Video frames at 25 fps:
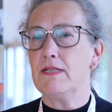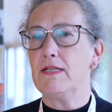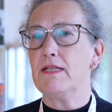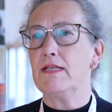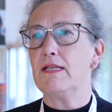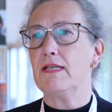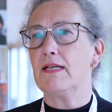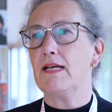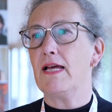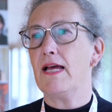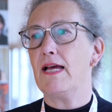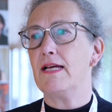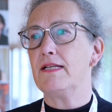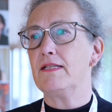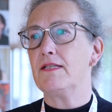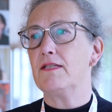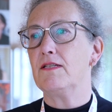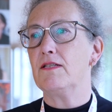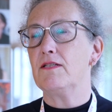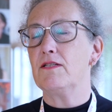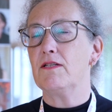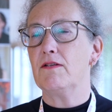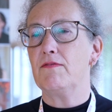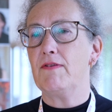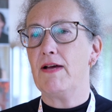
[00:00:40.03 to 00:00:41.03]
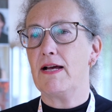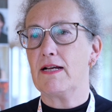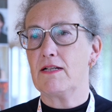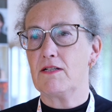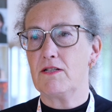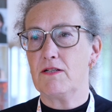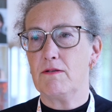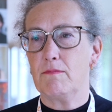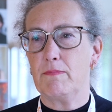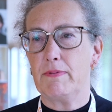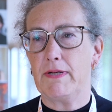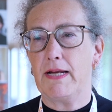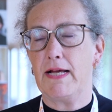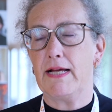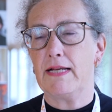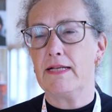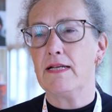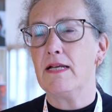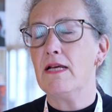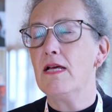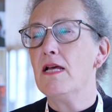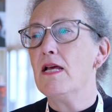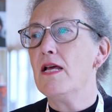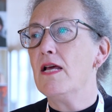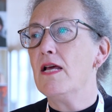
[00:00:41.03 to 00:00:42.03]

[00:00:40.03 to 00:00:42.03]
indicators of action plan